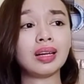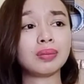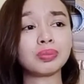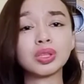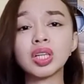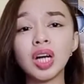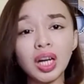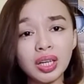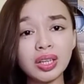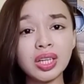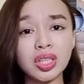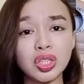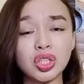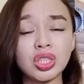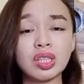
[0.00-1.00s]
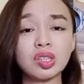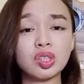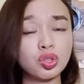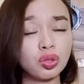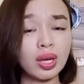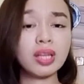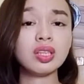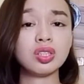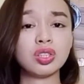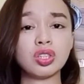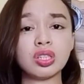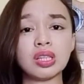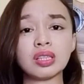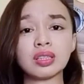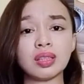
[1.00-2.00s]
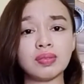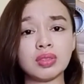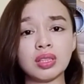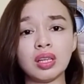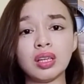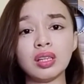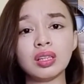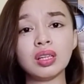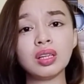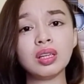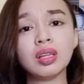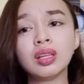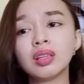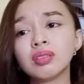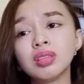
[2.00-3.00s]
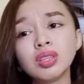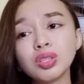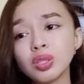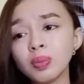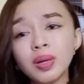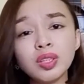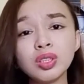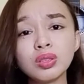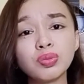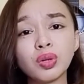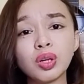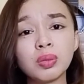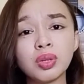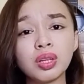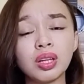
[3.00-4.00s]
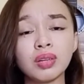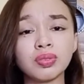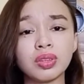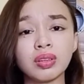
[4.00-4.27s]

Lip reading: courage, and strategy, as I've said. There's no magic formula for